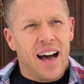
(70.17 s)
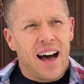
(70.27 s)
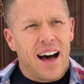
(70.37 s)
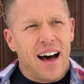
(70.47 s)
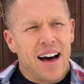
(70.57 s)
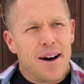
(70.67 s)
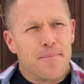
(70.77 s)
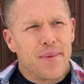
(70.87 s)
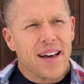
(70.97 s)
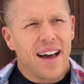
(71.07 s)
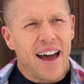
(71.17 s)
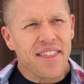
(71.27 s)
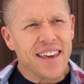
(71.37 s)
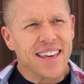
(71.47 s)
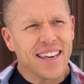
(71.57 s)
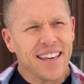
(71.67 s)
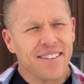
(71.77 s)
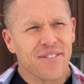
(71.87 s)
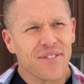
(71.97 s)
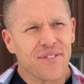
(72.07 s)
Um, I think
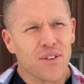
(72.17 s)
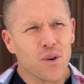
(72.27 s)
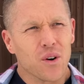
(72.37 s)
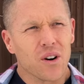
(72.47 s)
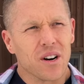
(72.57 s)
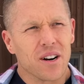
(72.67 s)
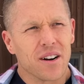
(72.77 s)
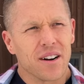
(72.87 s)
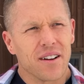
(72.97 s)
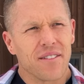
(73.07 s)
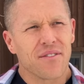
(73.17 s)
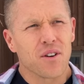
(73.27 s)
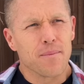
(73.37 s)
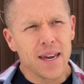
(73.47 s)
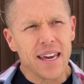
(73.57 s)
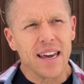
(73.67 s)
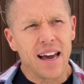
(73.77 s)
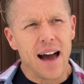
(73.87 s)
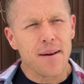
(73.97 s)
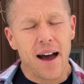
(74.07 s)
for for me,
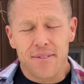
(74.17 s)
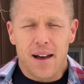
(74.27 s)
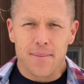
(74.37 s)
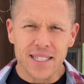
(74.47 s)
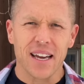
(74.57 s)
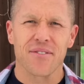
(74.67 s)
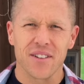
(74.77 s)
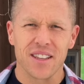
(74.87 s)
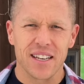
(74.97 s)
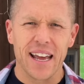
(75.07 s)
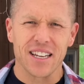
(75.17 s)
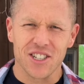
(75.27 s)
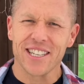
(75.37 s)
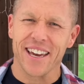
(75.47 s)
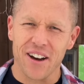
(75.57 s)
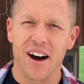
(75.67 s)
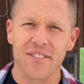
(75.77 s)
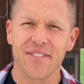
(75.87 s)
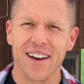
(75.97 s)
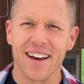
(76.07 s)
I, i am excited for the day to just kick
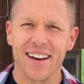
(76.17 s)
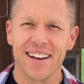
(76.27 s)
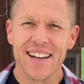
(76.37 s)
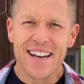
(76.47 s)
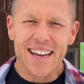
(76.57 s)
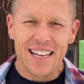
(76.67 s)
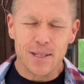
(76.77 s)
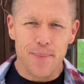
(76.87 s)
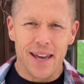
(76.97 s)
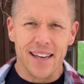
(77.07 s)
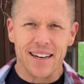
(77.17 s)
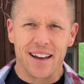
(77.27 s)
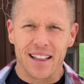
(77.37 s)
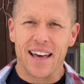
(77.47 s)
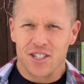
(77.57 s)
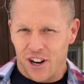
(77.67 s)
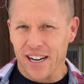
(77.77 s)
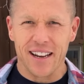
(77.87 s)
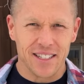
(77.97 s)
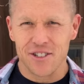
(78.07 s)
off. Uh, it's been a lot of
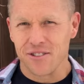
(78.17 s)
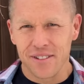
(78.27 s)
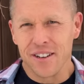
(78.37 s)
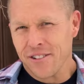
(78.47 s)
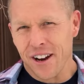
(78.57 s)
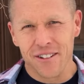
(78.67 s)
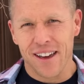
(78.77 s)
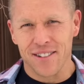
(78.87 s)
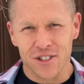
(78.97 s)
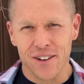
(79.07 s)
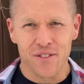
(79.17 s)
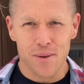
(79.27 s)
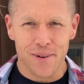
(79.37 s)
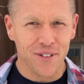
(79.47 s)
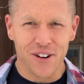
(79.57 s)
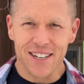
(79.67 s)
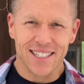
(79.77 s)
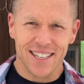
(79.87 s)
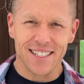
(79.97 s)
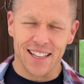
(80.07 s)
training, as you you know, having trained for it before.
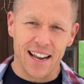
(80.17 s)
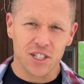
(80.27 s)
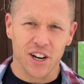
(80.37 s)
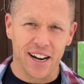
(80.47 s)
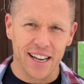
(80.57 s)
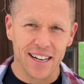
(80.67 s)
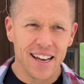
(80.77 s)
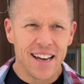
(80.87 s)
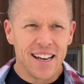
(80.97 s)
It's it's a lot of training.